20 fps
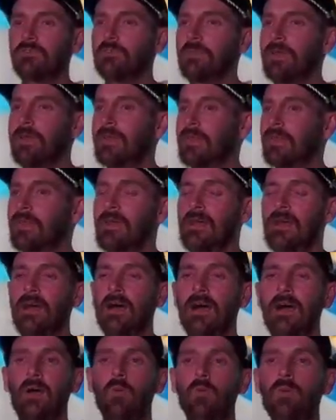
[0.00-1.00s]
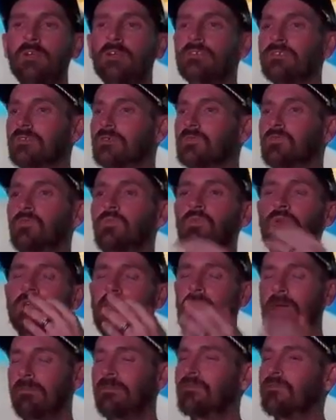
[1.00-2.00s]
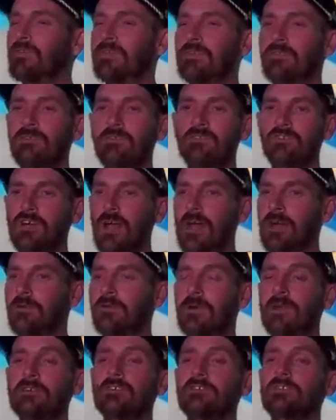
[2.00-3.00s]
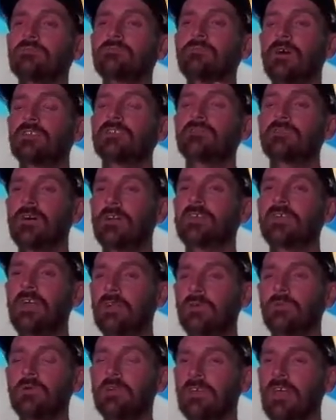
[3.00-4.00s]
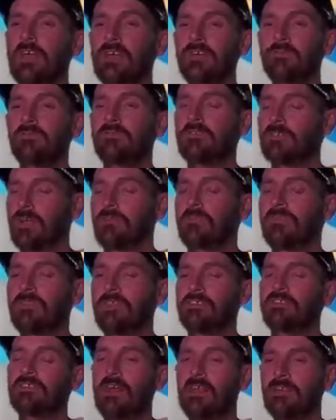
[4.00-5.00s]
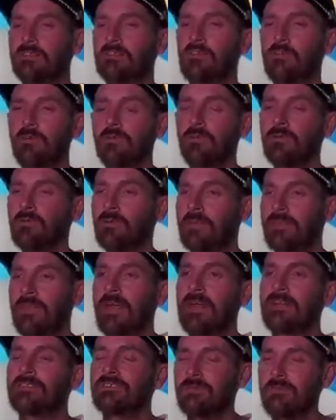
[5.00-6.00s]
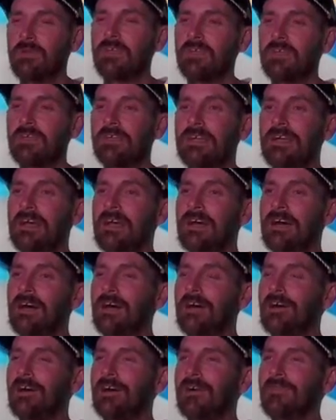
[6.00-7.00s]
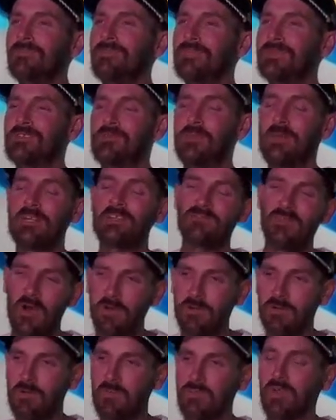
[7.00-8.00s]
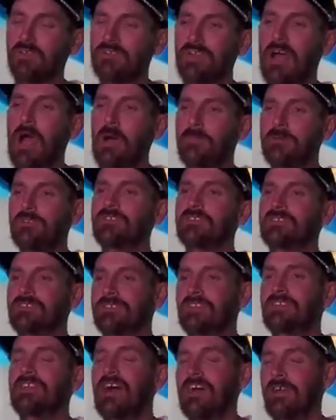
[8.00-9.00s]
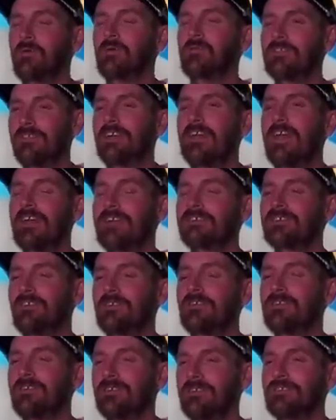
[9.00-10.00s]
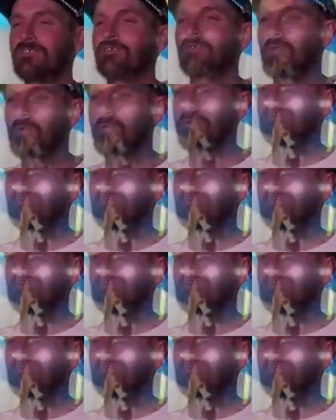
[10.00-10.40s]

man. We had the venue to try to raise as much money as we can for something that stays local. And that, to me, speaks volumes on top of just not only the NASCAR, the enjoyment